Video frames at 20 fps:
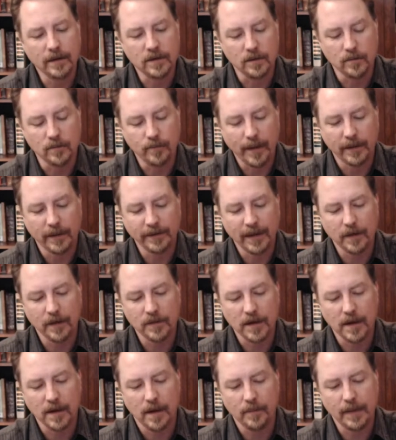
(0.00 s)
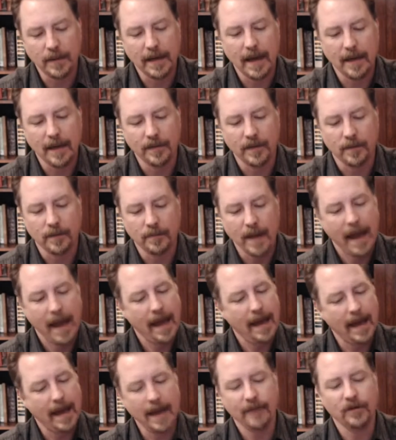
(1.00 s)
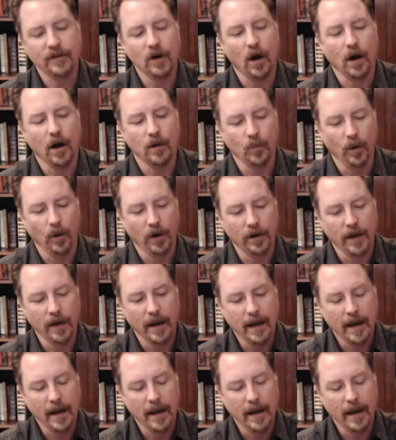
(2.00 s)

to belt out the company anthem, Ever Onward,